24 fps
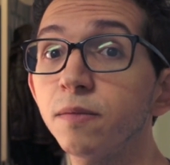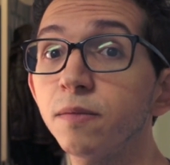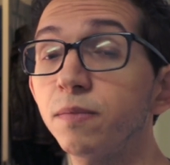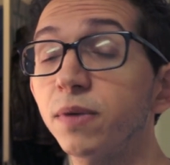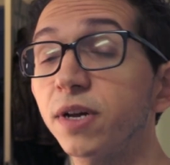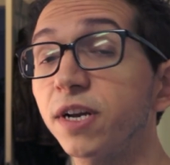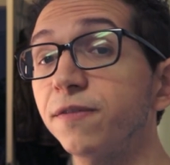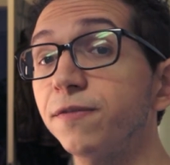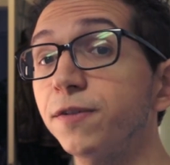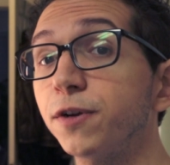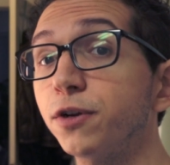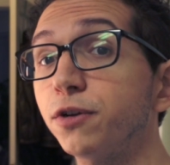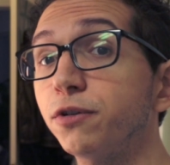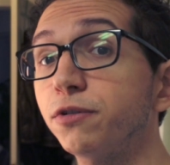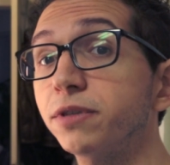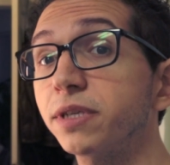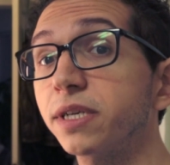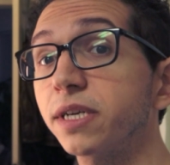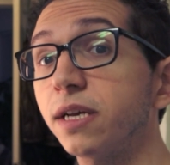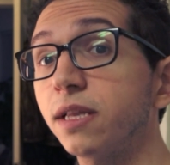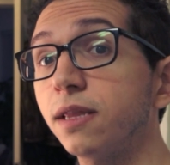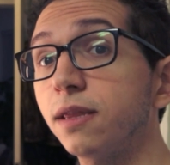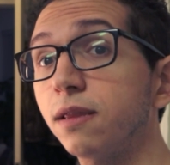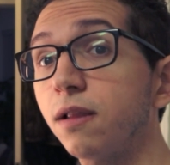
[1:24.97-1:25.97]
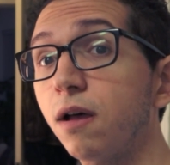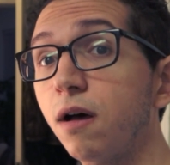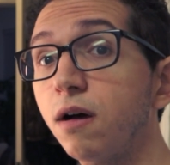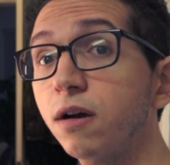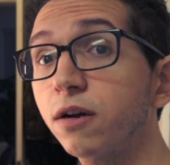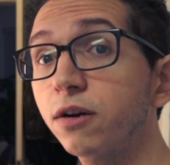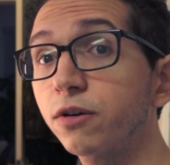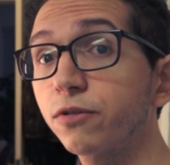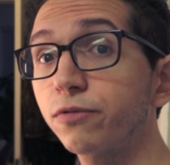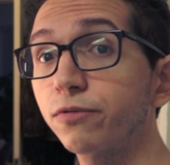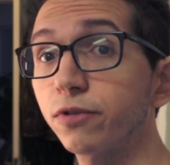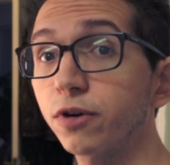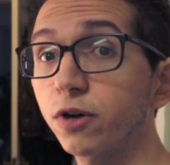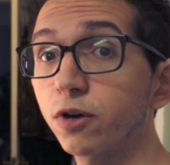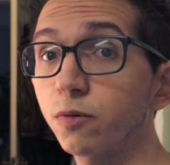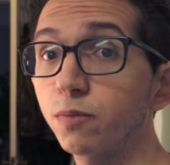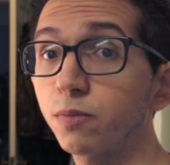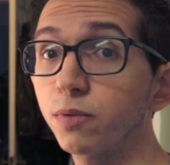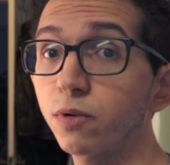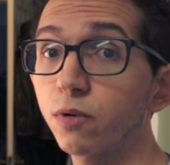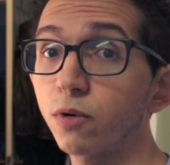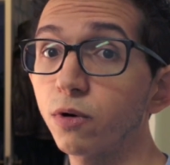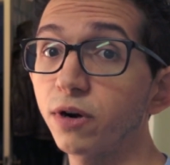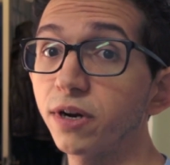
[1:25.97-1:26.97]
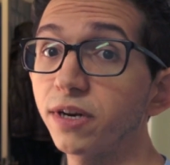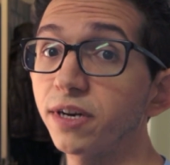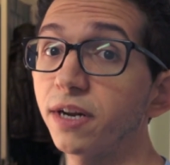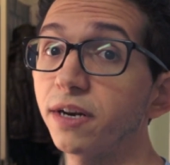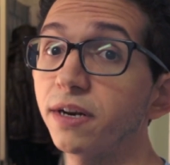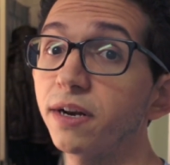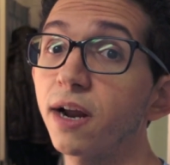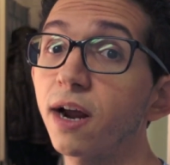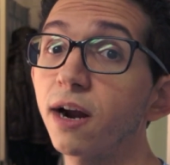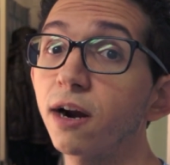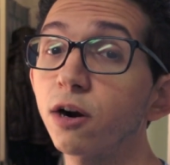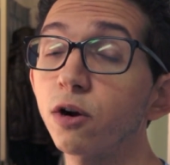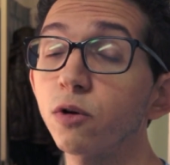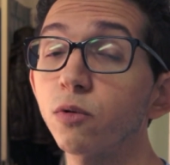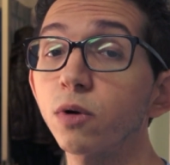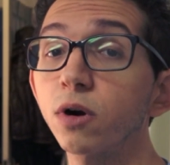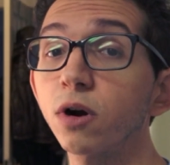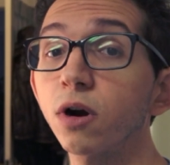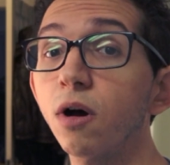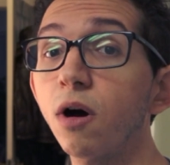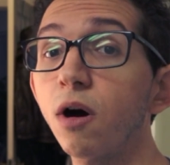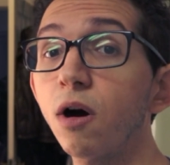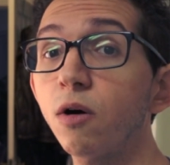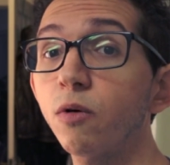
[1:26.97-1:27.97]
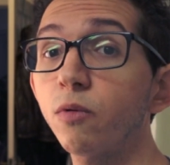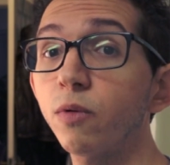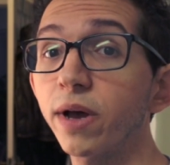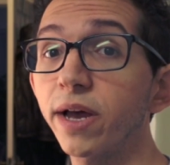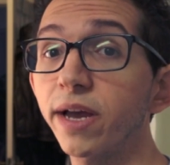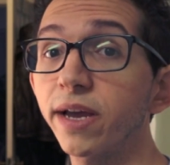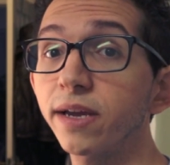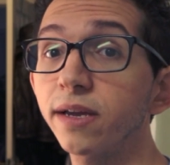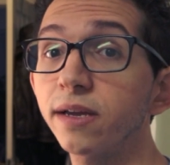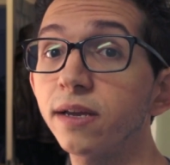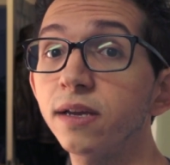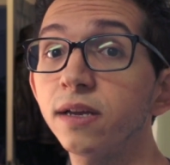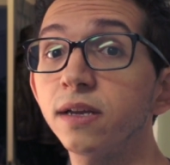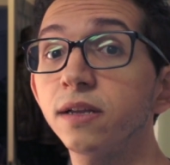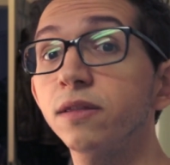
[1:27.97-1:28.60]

but if you're using a longer rope or in a narrower hallway,